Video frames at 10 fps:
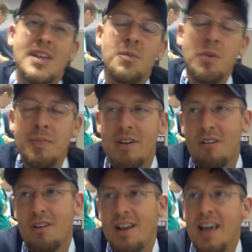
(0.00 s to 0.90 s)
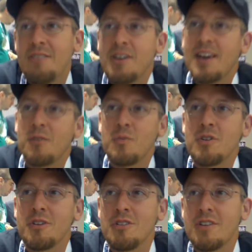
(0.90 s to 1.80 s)
It wouldn't be hard. I haven't got a
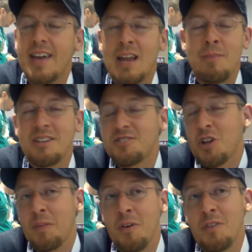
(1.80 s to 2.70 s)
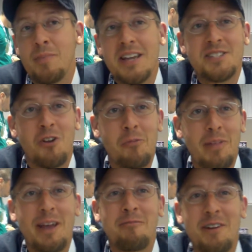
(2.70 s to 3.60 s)
real good look at him. I just stuck him on the base, started
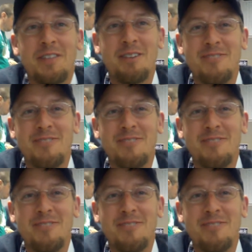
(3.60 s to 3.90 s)
playing with him.